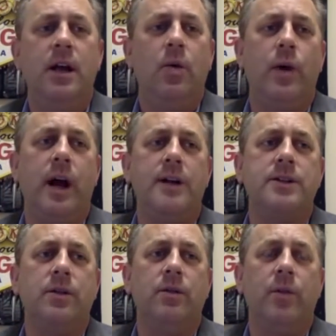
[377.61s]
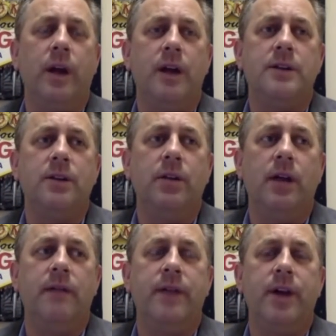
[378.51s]
We also
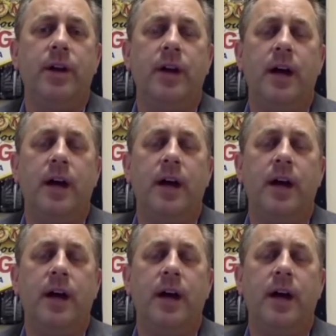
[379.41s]
love their